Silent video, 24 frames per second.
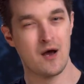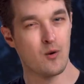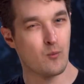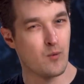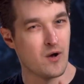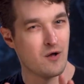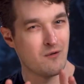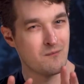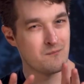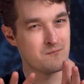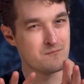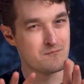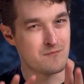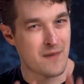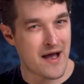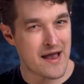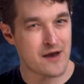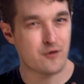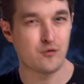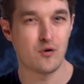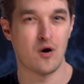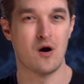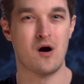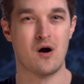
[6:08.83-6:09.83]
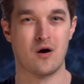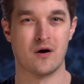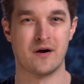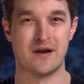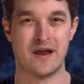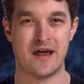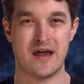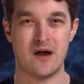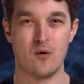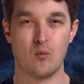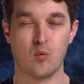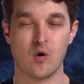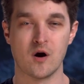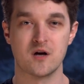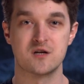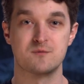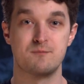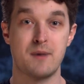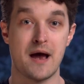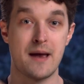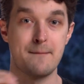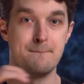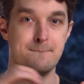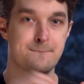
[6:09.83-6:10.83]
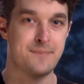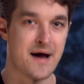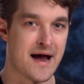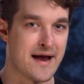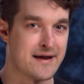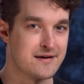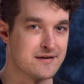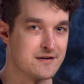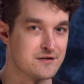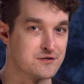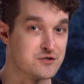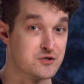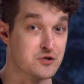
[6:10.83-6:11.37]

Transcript: Well, microRNA works by binding